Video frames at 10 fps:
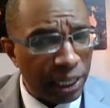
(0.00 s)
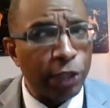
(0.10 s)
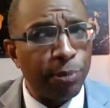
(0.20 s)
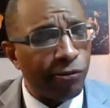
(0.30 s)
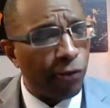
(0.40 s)

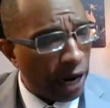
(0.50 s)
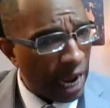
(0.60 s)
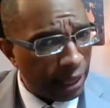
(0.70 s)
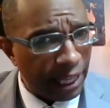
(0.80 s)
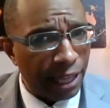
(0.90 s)
because
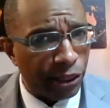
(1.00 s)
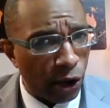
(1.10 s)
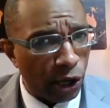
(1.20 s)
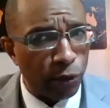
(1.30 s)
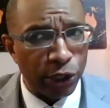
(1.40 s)
beforehand they had
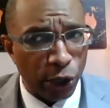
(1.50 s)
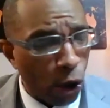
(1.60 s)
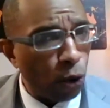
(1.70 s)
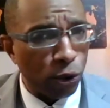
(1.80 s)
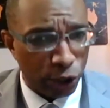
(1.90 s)
thought it was a
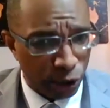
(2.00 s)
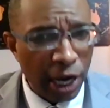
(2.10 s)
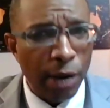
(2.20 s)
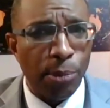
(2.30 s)
hoax